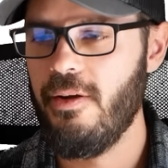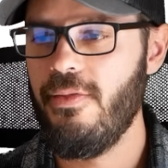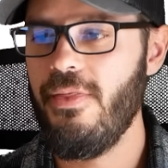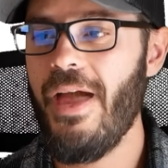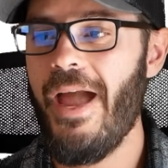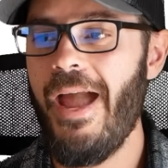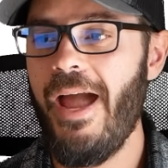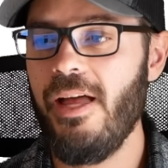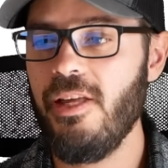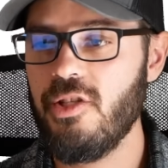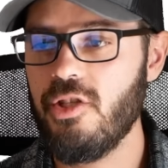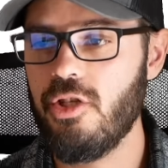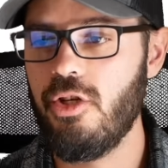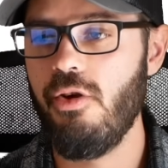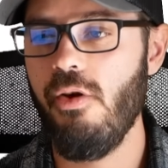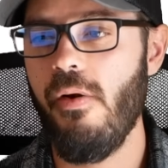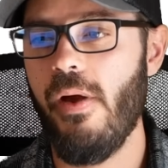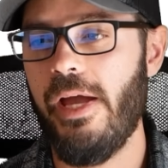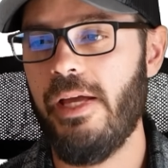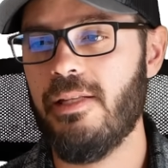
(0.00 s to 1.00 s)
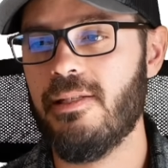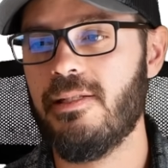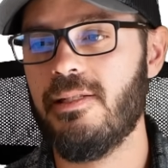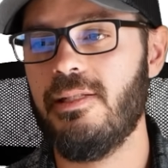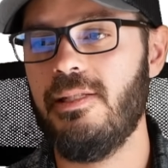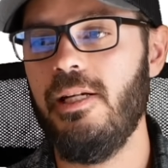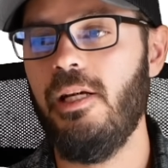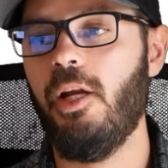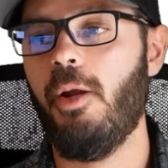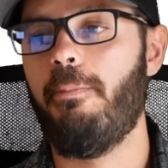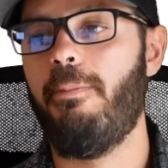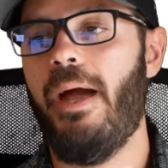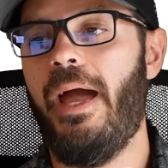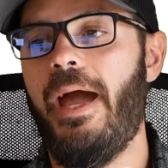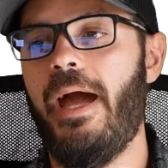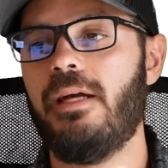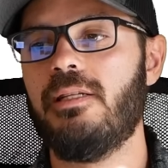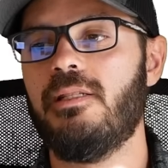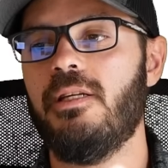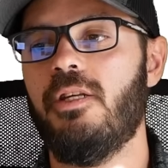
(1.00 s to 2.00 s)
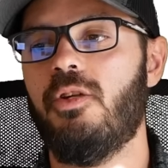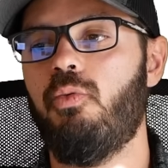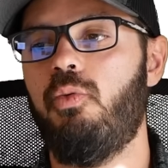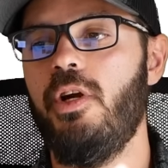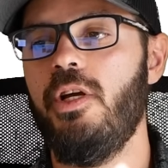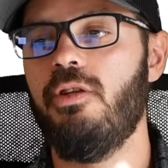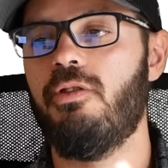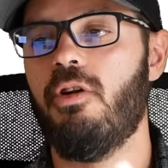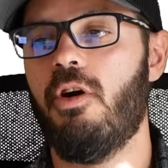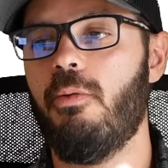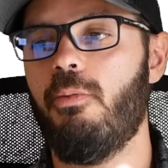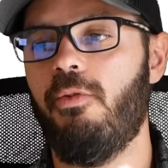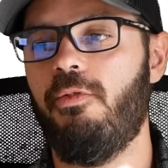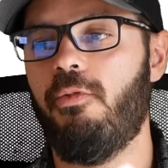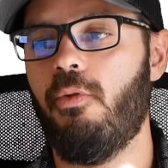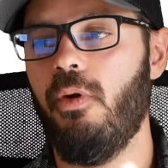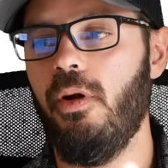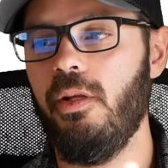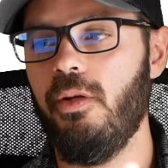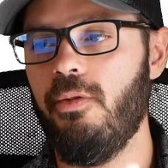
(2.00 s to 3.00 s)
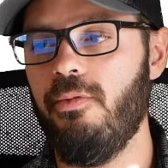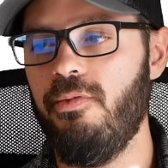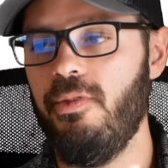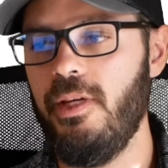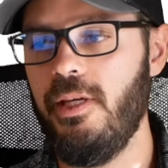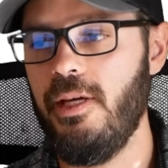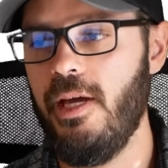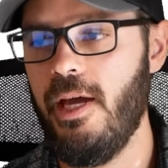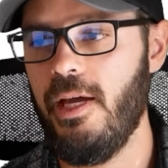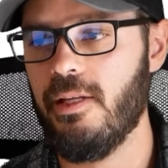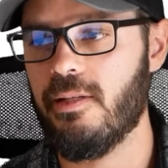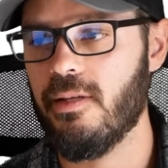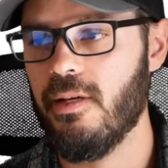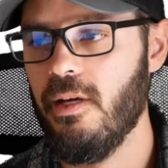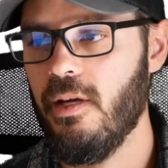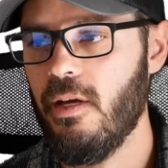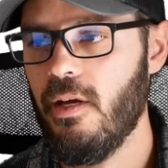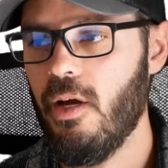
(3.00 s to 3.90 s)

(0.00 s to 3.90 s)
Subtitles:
The SQ8 still packs a twin-turbo 4-liter V8